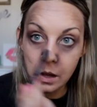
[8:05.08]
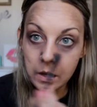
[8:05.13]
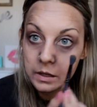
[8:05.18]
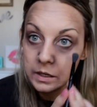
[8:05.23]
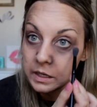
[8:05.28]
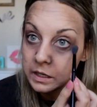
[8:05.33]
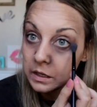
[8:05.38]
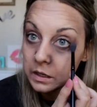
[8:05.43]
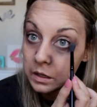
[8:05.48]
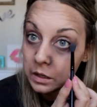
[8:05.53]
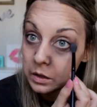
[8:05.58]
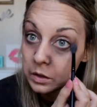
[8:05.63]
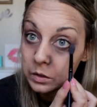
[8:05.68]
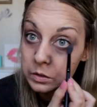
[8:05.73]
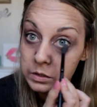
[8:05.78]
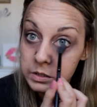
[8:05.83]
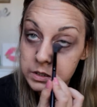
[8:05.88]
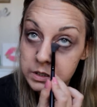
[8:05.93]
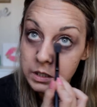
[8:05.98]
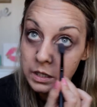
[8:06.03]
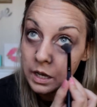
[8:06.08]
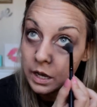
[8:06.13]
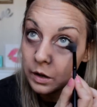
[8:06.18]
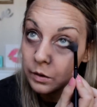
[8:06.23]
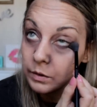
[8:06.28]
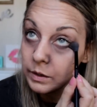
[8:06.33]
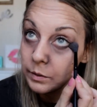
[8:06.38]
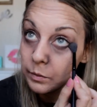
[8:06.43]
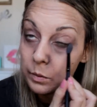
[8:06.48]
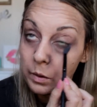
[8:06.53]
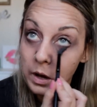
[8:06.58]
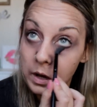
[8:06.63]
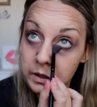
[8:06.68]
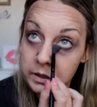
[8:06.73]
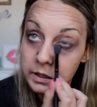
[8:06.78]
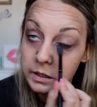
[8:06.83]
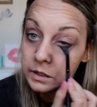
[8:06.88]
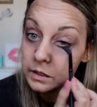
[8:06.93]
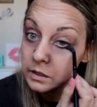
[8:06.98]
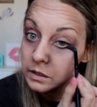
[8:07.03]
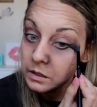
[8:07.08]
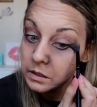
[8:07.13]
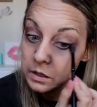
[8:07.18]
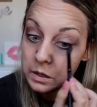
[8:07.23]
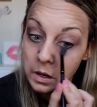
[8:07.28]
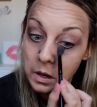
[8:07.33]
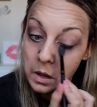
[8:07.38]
getting close to how we want it,